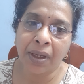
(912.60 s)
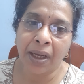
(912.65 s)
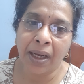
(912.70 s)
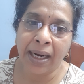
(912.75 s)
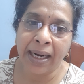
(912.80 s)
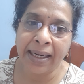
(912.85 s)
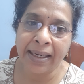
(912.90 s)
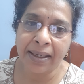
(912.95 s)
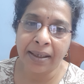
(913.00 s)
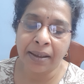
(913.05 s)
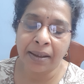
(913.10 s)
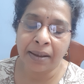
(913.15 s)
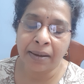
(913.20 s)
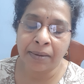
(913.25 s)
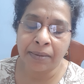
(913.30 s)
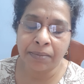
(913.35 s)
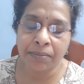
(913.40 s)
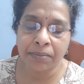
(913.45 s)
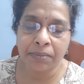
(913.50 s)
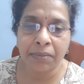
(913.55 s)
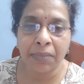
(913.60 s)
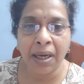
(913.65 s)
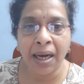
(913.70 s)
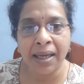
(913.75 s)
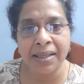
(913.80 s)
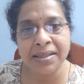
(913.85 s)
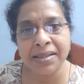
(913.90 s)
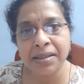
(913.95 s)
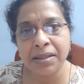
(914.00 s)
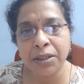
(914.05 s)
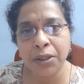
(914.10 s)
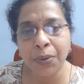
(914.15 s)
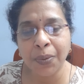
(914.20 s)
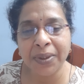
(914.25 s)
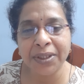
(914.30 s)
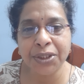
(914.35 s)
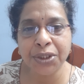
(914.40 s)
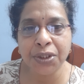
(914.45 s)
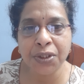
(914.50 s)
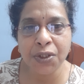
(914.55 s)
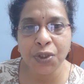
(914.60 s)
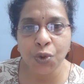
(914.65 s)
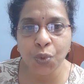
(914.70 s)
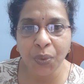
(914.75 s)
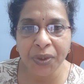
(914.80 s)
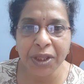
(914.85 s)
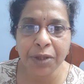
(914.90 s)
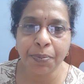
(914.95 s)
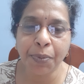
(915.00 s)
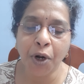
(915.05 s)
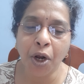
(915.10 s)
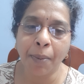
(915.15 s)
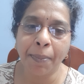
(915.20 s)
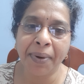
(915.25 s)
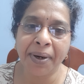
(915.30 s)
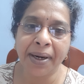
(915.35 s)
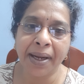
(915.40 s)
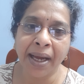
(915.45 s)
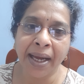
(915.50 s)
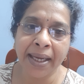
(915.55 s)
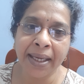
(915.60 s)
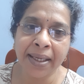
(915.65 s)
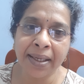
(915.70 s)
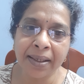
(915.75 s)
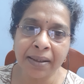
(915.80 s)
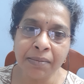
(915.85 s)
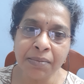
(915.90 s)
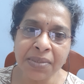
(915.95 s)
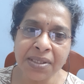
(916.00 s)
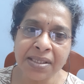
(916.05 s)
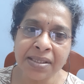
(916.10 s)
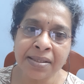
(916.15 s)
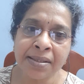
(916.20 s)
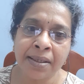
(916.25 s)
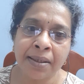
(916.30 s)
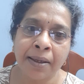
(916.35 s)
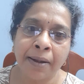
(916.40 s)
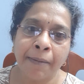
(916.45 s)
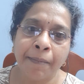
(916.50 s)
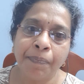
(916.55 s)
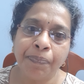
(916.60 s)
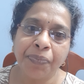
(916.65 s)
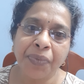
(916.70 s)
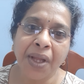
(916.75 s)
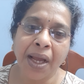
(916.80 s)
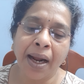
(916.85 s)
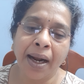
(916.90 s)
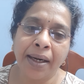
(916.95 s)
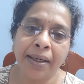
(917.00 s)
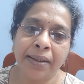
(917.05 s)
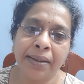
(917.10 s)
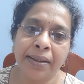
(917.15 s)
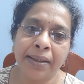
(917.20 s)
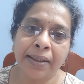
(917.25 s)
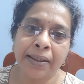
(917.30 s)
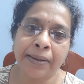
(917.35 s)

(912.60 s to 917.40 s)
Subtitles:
the questions with proper diagrams. And